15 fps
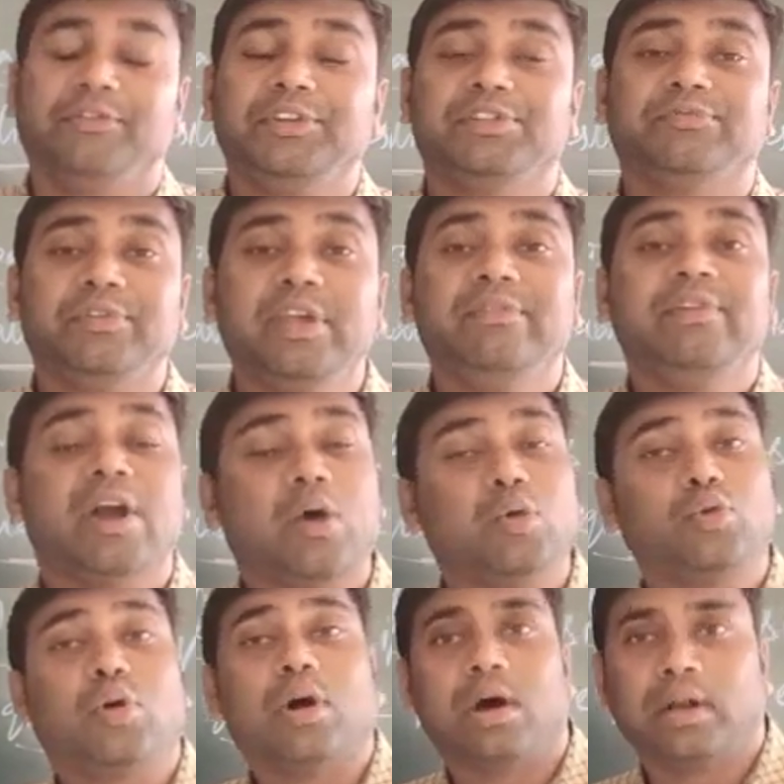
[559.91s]
Which way we
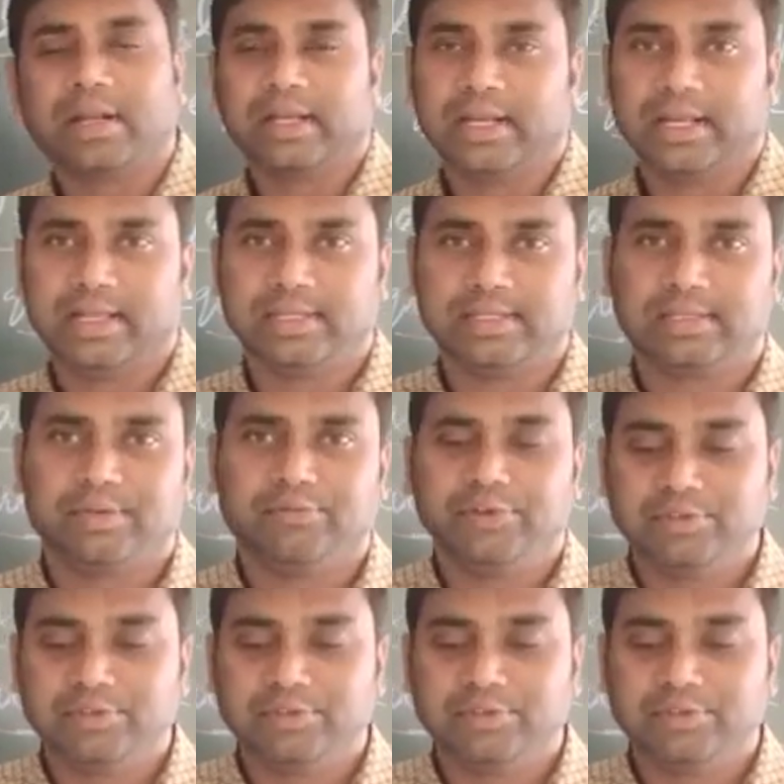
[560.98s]
have to organize,